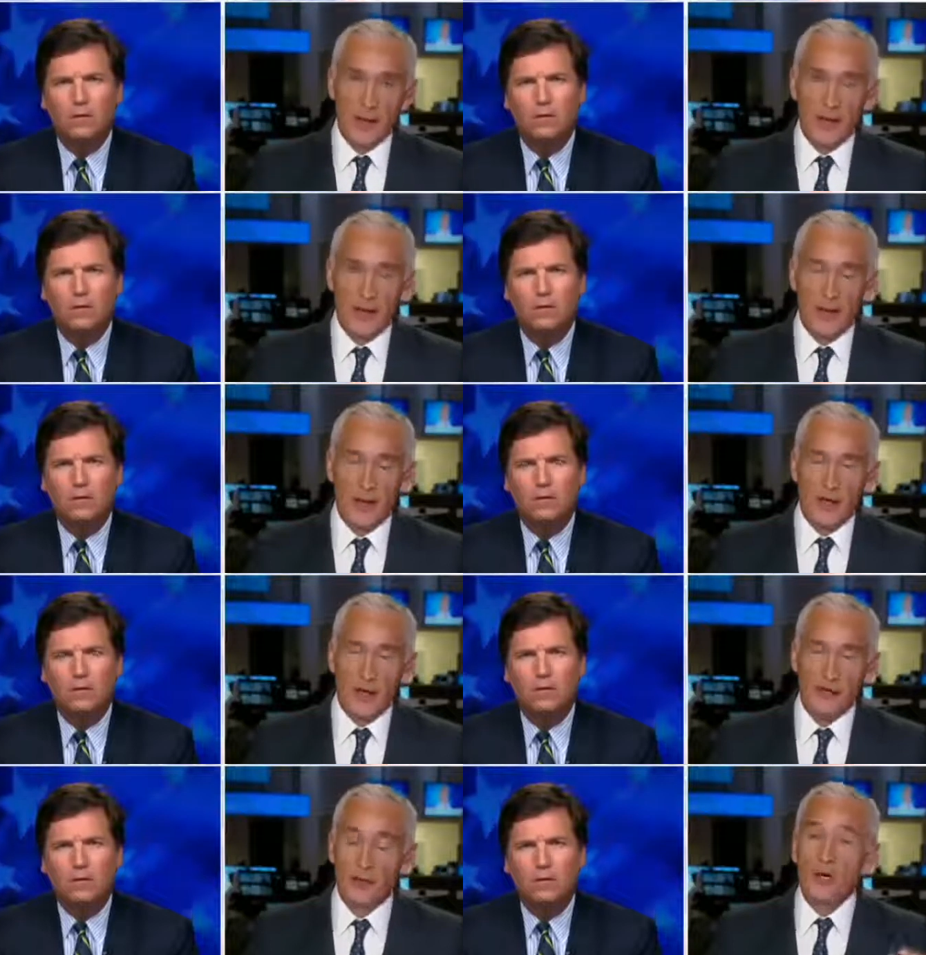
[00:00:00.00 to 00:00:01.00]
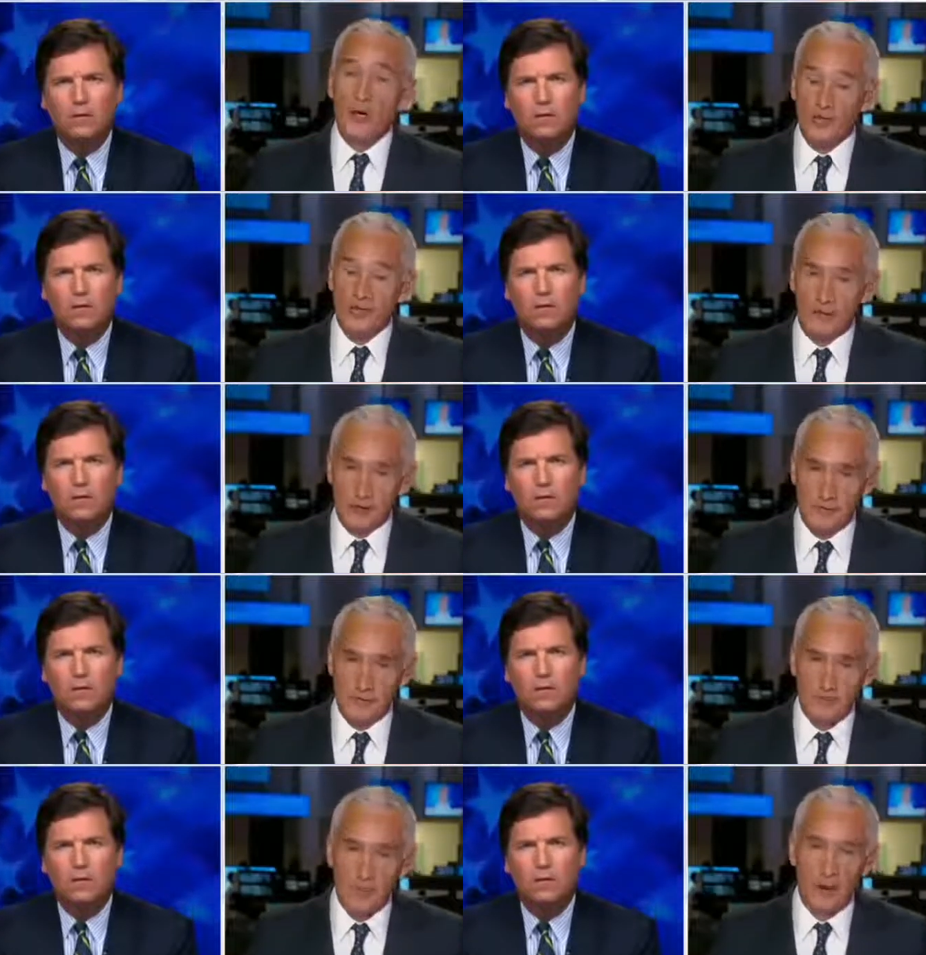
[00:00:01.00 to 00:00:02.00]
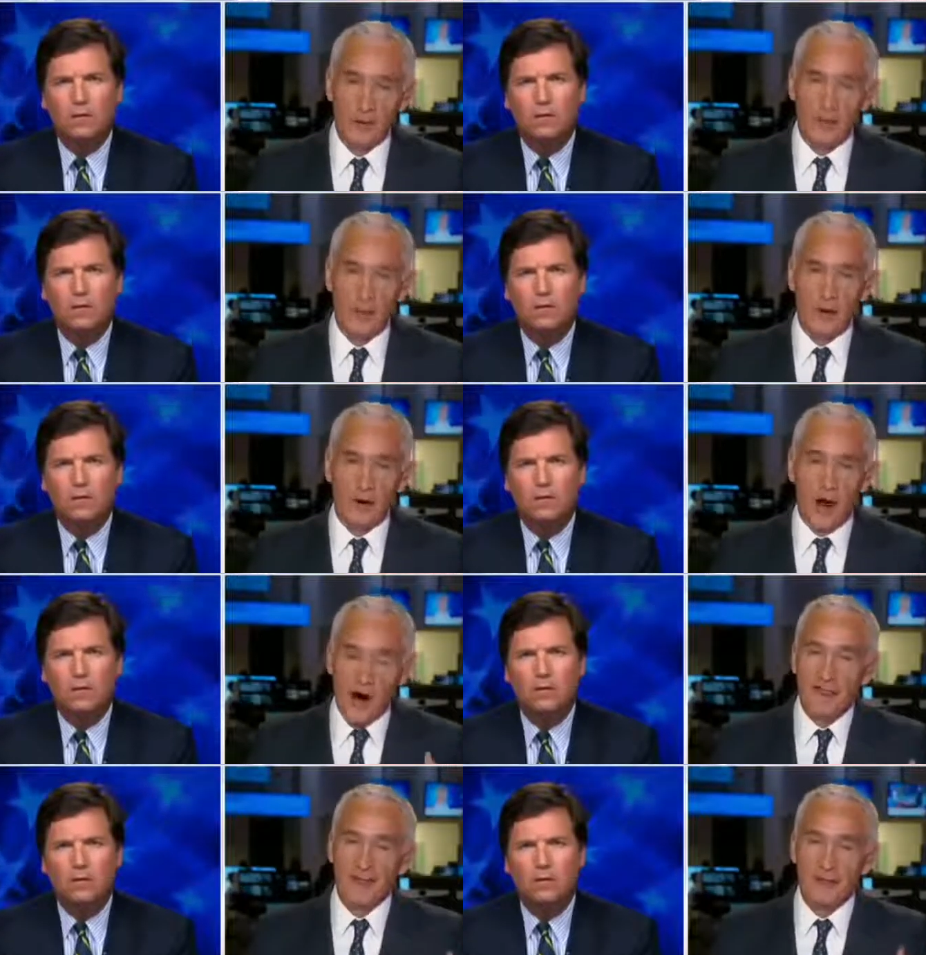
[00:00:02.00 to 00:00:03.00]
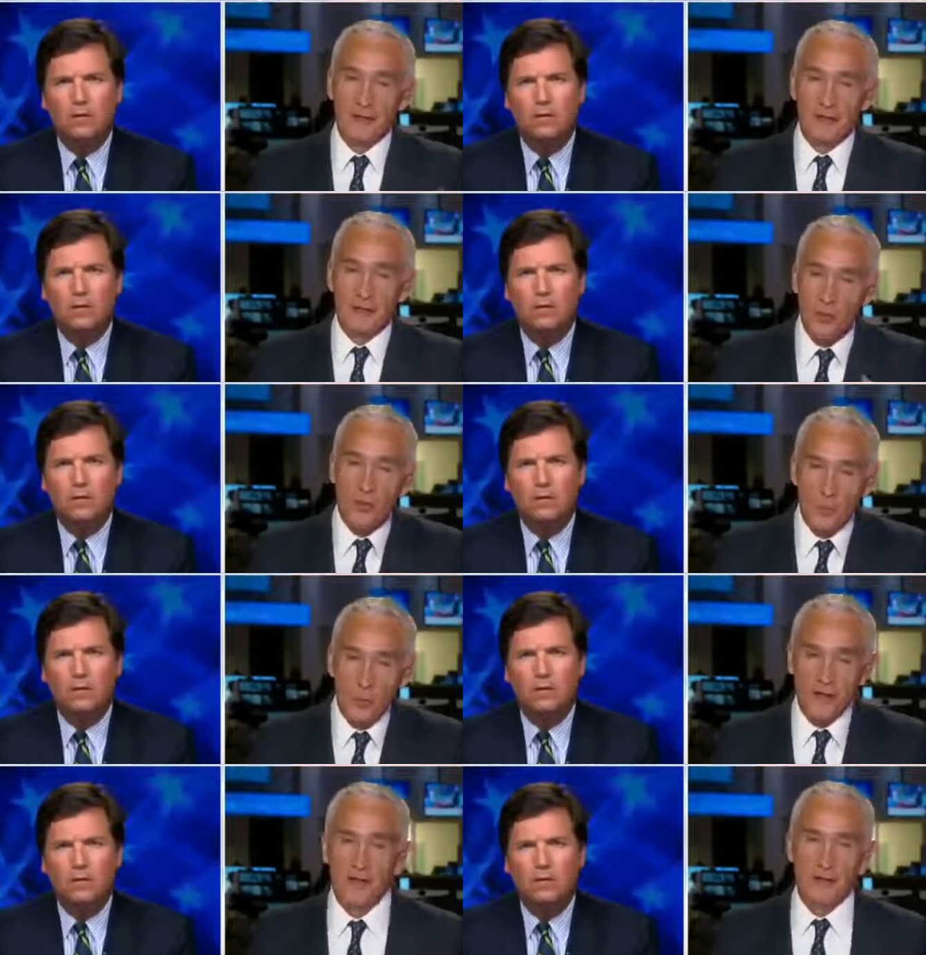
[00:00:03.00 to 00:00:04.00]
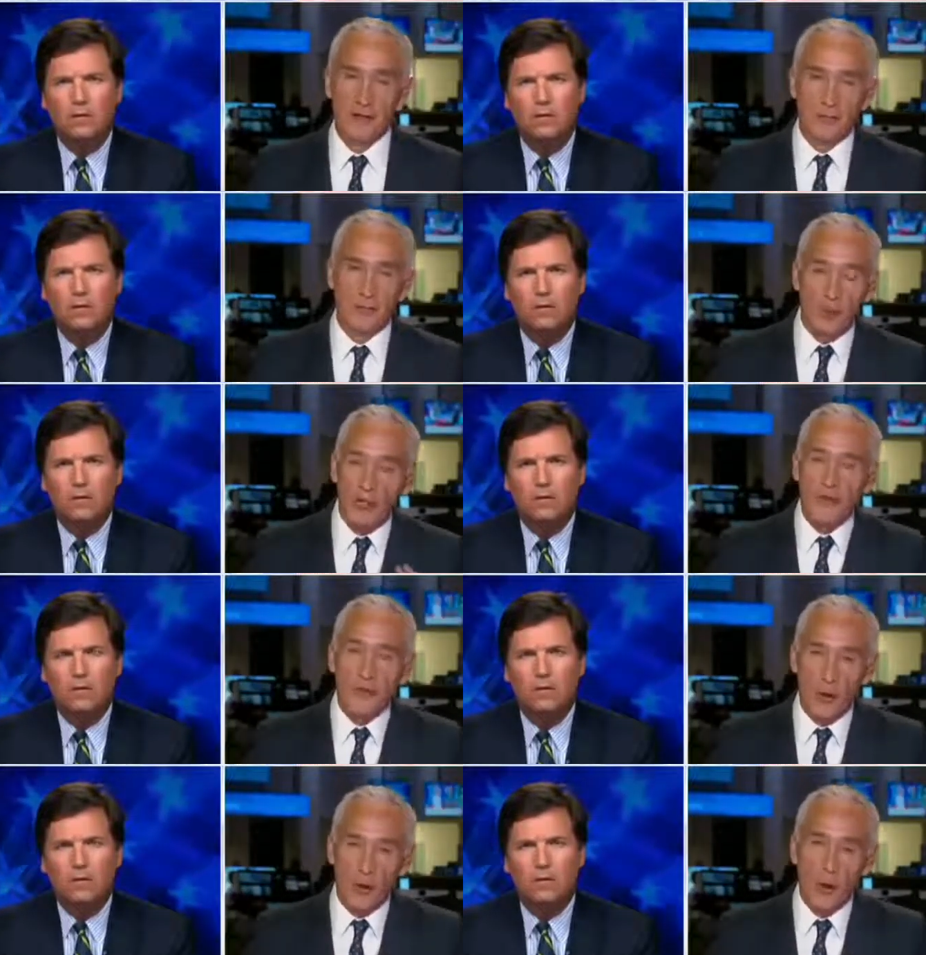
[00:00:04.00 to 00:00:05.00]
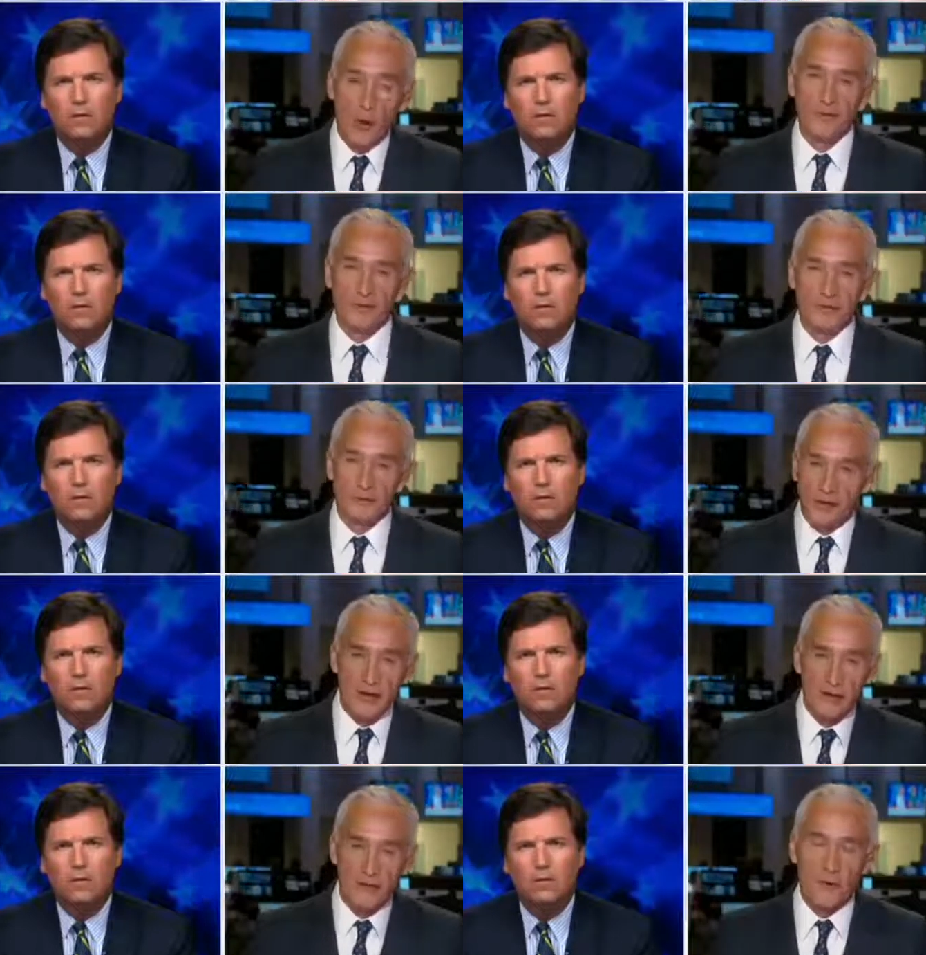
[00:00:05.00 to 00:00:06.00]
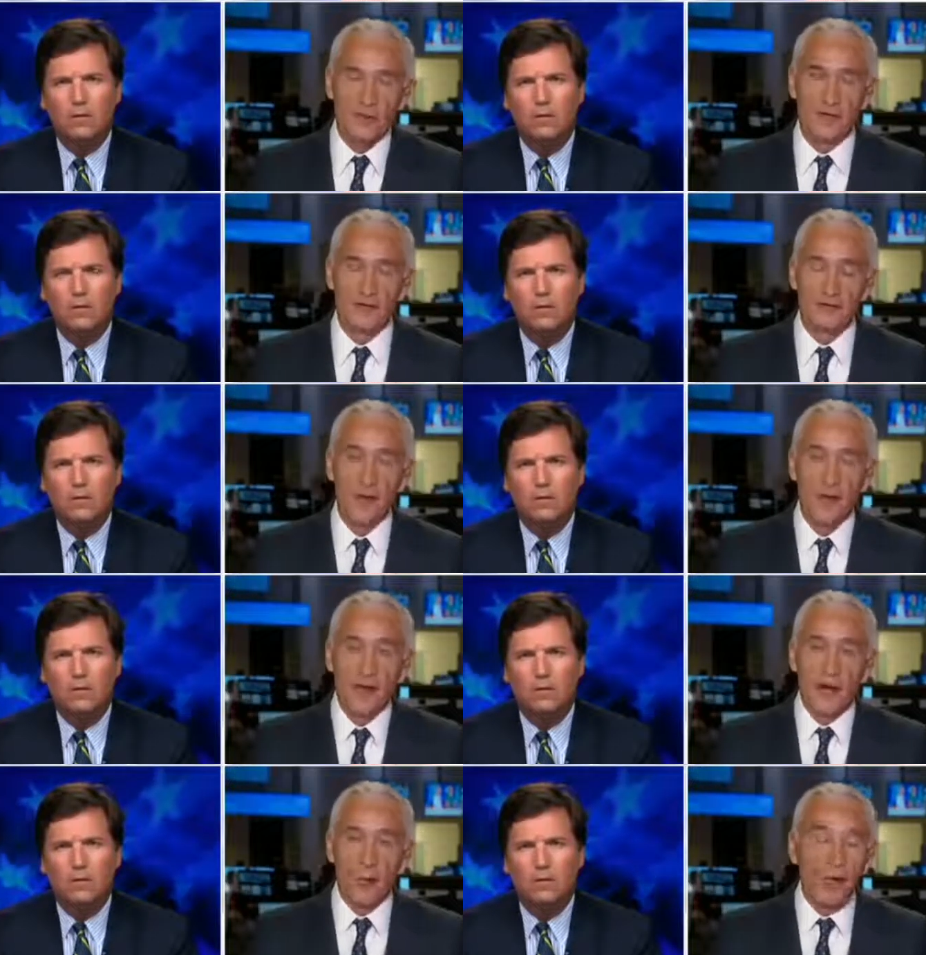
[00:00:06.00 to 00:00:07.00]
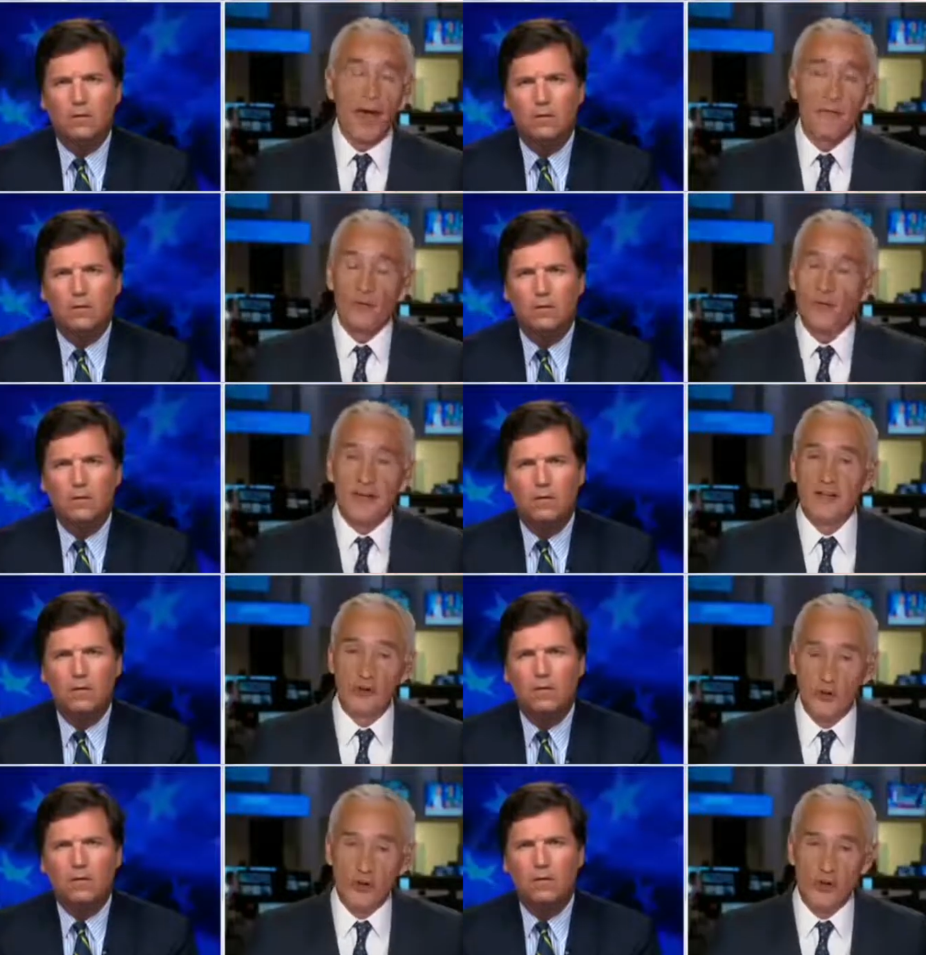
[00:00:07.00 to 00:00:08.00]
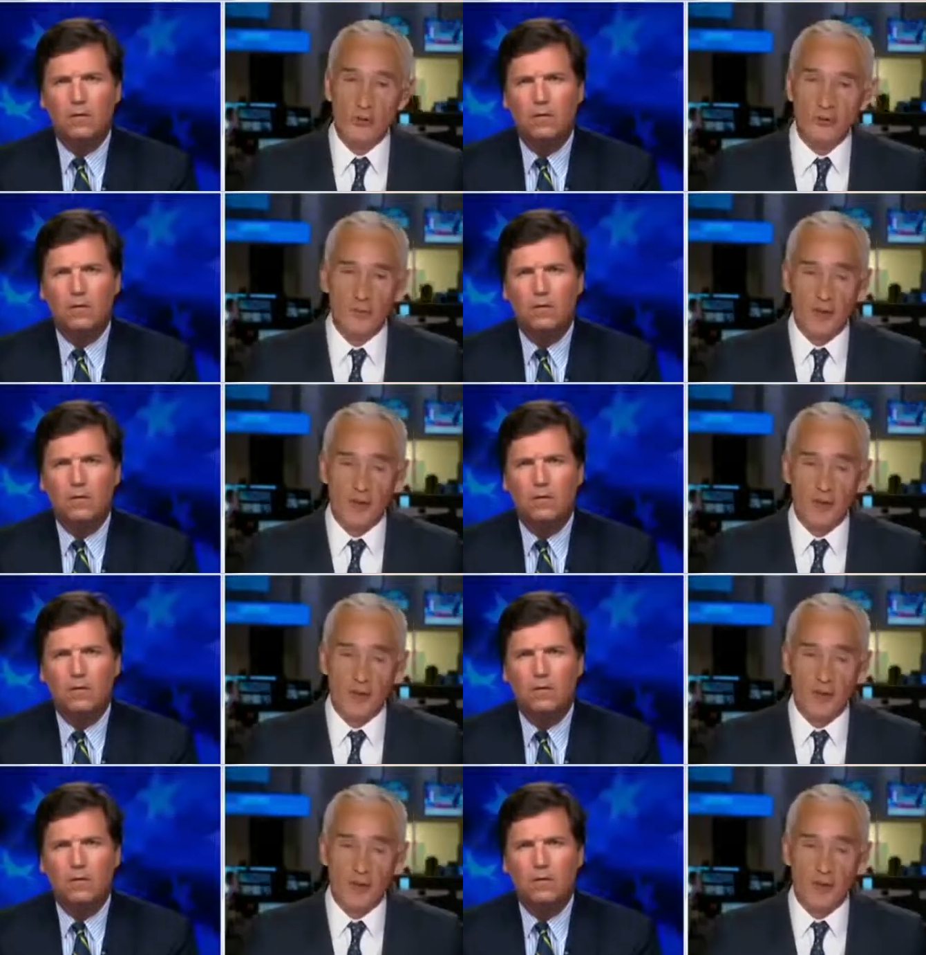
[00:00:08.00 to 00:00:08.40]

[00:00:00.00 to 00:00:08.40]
Speaker 1: and they are here because of us. Um, they are harvesting the food that we eat. They're building our homes. They're taking care of our kids. And we have to find a solution.